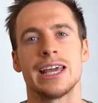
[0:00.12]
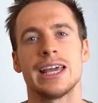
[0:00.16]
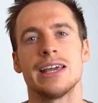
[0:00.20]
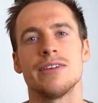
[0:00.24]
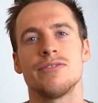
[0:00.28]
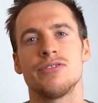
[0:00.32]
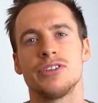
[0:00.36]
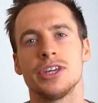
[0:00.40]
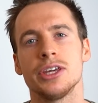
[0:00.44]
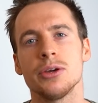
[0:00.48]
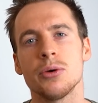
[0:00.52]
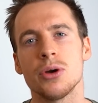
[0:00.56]

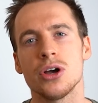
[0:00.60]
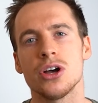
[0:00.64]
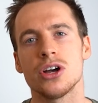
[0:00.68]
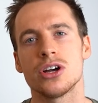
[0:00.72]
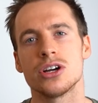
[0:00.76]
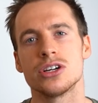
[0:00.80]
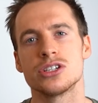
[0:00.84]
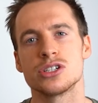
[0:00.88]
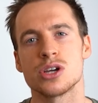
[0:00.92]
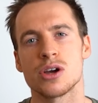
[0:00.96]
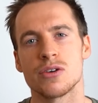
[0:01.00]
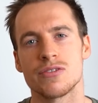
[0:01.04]
If you
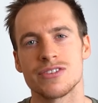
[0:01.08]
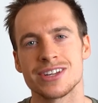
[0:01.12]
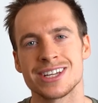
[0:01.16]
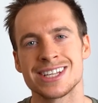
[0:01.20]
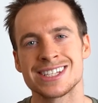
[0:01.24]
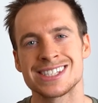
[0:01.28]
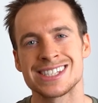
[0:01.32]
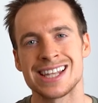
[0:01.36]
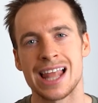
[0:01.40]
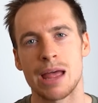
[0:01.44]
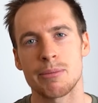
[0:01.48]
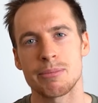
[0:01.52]
heard of an
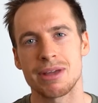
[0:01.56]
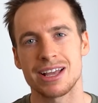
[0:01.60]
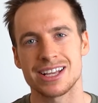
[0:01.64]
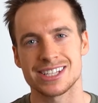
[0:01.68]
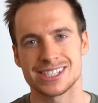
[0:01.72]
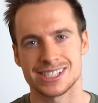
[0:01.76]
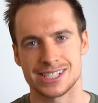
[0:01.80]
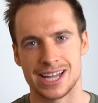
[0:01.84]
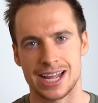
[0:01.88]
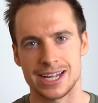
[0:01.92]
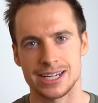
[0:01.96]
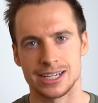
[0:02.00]
Islamic
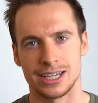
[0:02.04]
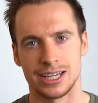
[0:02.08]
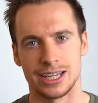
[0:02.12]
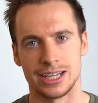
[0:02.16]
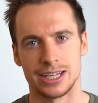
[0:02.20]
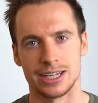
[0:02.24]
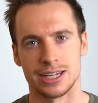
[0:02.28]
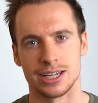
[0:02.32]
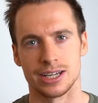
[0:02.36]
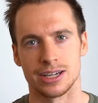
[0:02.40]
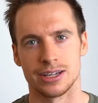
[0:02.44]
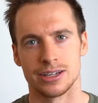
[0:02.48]
State
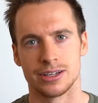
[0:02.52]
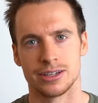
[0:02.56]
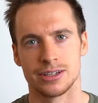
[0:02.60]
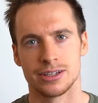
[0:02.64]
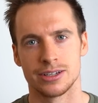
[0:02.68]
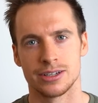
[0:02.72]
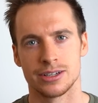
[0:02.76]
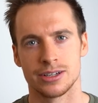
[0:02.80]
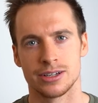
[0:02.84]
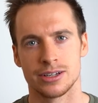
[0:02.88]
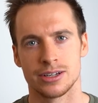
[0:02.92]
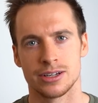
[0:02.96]
leader
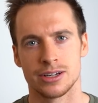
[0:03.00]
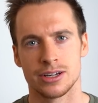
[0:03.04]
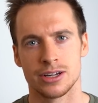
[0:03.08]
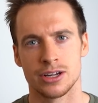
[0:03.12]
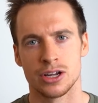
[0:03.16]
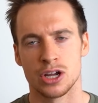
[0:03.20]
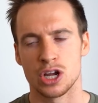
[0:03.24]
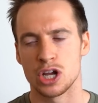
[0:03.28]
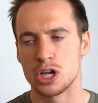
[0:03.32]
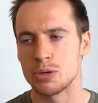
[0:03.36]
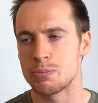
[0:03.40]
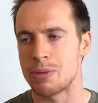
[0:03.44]

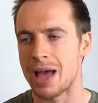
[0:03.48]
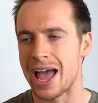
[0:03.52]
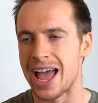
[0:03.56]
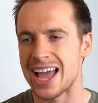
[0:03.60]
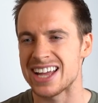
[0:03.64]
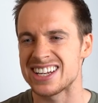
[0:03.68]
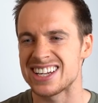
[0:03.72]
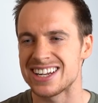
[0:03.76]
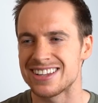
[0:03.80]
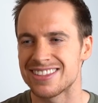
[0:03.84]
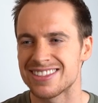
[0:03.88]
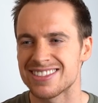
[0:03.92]
who
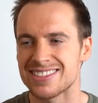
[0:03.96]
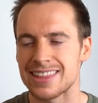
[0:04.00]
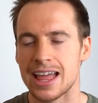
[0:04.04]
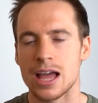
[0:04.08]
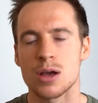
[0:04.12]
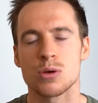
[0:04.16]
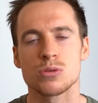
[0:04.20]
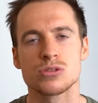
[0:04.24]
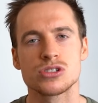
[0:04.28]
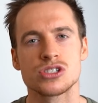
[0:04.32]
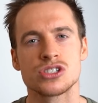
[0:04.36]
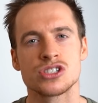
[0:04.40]
beheaded
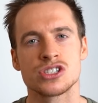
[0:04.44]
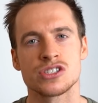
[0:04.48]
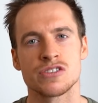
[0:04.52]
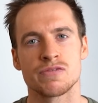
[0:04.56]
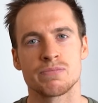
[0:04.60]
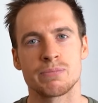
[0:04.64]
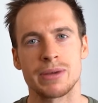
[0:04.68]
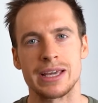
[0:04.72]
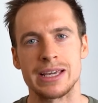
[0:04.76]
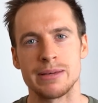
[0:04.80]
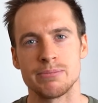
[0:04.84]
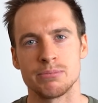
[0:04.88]
thousands of
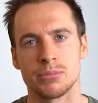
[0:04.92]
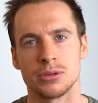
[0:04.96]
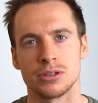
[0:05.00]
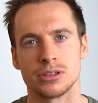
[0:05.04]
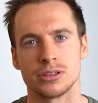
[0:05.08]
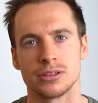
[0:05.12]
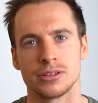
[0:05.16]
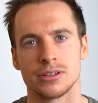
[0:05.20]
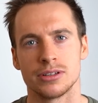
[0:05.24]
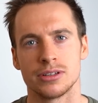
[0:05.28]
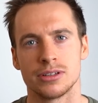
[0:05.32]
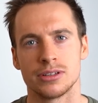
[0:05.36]

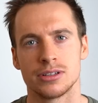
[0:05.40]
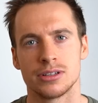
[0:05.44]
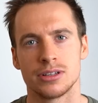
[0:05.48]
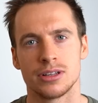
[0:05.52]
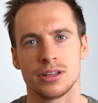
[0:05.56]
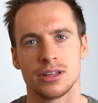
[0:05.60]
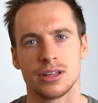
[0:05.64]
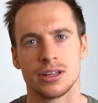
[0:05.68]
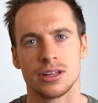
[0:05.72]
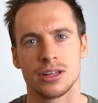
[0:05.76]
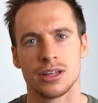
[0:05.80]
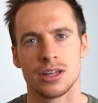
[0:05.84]
people,
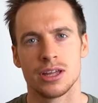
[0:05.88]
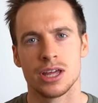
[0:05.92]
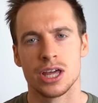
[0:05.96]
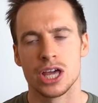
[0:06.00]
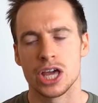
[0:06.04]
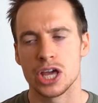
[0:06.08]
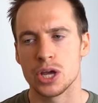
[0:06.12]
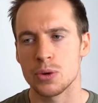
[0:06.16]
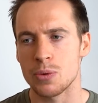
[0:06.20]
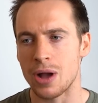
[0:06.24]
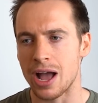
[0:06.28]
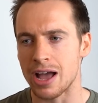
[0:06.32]

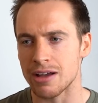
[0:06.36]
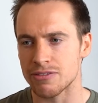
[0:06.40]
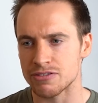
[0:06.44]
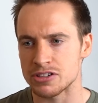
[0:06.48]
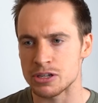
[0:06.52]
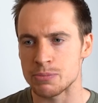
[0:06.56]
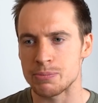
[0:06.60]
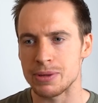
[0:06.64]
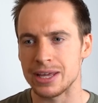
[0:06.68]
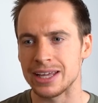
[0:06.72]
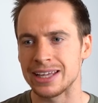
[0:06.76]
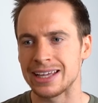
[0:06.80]
who after
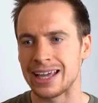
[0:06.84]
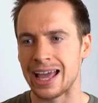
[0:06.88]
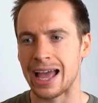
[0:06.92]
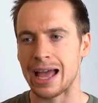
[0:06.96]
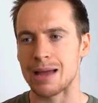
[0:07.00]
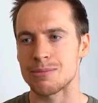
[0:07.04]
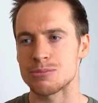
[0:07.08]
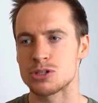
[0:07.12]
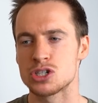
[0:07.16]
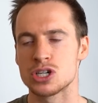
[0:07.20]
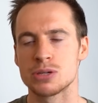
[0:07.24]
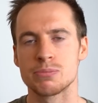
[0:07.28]
being
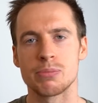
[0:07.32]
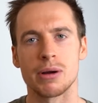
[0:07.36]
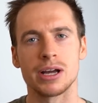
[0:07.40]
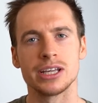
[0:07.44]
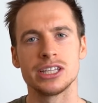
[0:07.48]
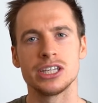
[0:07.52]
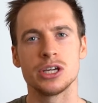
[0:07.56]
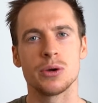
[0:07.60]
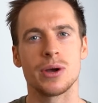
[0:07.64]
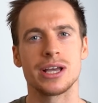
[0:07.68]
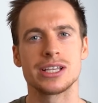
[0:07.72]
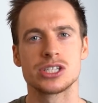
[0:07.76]
captured by
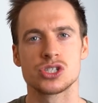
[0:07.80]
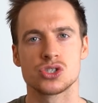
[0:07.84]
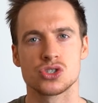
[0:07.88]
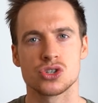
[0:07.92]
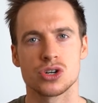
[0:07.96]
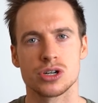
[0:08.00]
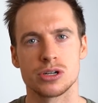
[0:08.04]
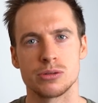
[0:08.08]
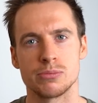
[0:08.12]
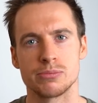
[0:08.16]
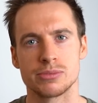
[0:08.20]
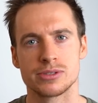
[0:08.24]
US
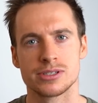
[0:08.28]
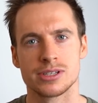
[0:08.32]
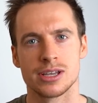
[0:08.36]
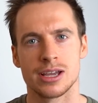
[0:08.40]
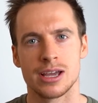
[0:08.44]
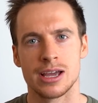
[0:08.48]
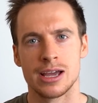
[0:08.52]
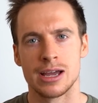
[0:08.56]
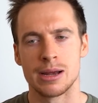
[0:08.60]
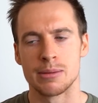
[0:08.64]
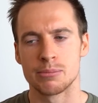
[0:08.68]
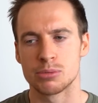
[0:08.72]
troops
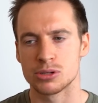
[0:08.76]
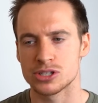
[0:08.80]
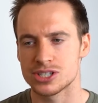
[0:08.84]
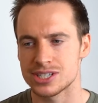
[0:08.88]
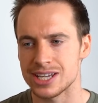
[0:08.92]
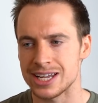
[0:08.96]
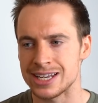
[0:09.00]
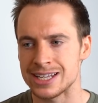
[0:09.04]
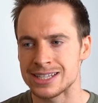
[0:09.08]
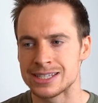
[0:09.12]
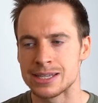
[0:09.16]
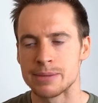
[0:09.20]

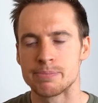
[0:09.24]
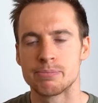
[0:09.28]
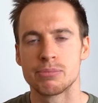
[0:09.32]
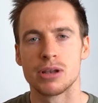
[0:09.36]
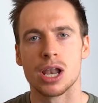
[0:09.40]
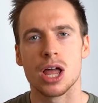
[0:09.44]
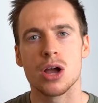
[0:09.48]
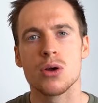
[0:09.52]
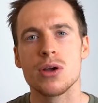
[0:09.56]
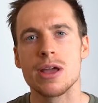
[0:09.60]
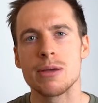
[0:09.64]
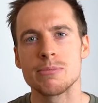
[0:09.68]
proceeded to
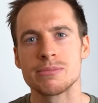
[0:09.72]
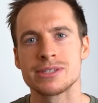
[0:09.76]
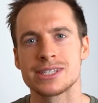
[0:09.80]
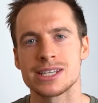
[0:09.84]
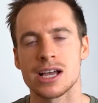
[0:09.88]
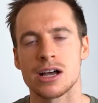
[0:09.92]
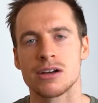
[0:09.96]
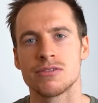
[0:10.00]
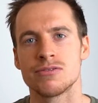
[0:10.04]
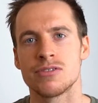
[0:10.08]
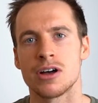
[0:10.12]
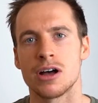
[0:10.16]
blow
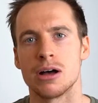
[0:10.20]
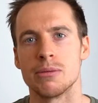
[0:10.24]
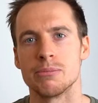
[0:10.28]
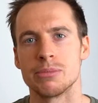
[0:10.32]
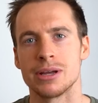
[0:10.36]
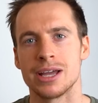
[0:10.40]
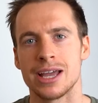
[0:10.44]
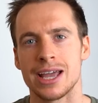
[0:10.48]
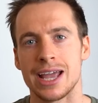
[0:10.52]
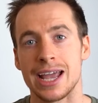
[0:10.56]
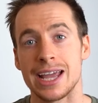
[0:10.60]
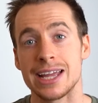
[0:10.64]
himself up
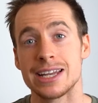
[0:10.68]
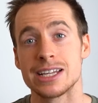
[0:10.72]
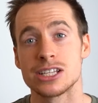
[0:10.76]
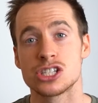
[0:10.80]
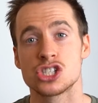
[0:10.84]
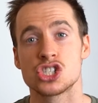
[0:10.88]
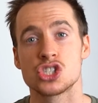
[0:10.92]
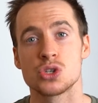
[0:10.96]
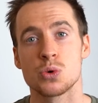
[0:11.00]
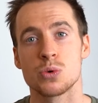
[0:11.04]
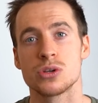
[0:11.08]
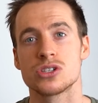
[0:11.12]
in a
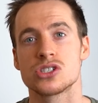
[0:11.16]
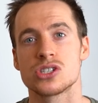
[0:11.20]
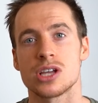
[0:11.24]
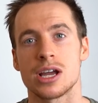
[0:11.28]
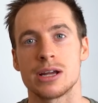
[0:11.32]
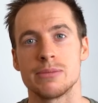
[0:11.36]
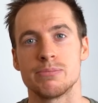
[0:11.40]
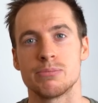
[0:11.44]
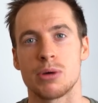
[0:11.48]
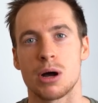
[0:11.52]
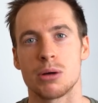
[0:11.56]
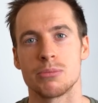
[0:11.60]

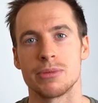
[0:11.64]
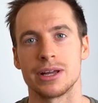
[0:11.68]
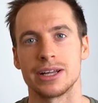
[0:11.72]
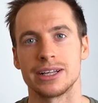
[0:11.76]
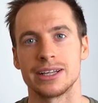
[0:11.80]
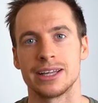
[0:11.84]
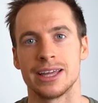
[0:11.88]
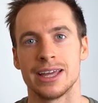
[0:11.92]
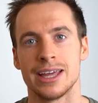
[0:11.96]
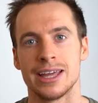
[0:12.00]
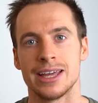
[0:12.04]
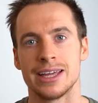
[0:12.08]
suicide
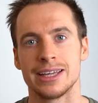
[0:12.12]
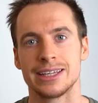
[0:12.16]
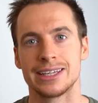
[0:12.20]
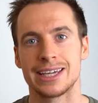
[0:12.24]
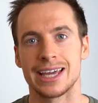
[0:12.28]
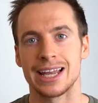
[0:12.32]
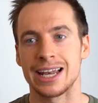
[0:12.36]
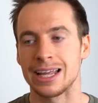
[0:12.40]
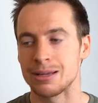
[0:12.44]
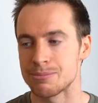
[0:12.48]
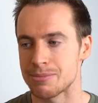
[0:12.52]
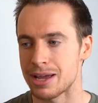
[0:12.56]
bombing,
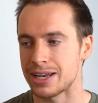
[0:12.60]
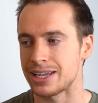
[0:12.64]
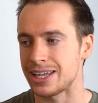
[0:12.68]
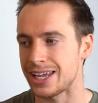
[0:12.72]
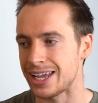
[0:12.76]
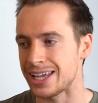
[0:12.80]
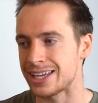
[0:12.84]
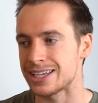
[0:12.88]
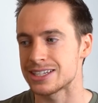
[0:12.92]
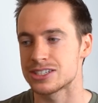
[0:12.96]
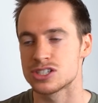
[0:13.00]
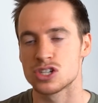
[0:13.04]
killing many
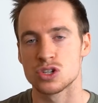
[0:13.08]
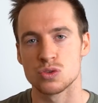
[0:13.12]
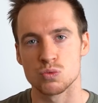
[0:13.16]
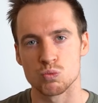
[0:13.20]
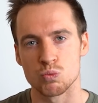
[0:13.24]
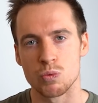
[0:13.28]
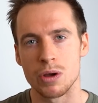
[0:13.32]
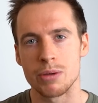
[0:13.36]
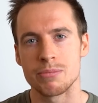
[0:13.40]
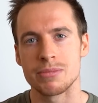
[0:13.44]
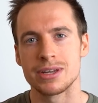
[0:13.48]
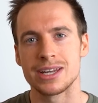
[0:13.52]
innocent
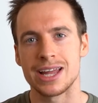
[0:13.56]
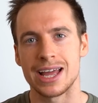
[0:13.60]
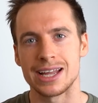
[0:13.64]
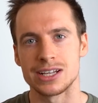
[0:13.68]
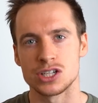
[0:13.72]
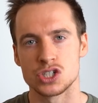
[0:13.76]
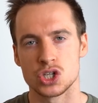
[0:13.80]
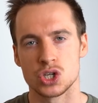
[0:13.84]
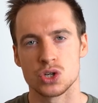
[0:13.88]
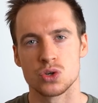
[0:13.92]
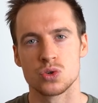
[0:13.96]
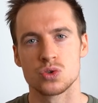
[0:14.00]
women and
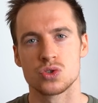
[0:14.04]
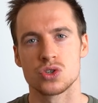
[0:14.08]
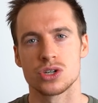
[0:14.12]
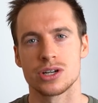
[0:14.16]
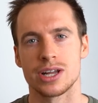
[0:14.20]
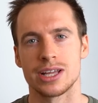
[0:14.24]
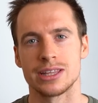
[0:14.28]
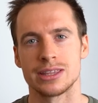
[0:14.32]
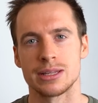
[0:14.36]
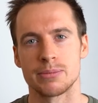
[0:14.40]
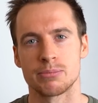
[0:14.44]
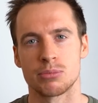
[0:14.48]
children
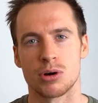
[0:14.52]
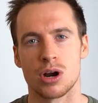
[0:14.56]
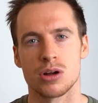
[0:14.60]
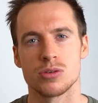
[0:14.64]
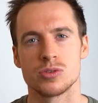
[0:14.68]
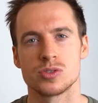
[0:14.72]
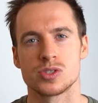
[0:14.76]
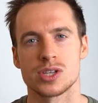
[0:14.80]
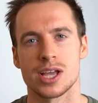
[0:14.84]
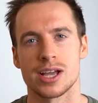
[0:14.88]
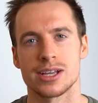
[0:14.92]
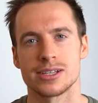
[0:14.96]
in the
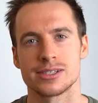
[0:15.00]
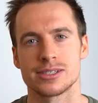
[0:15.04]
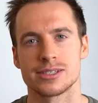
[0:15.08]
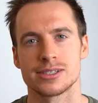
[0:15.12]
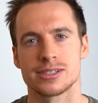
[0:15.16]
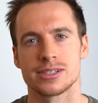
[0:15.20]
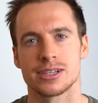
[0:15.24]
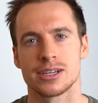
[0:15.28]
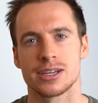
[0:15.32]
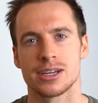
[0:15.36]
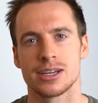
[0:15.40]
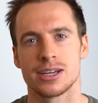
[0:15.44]

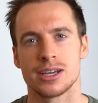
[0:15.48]
process,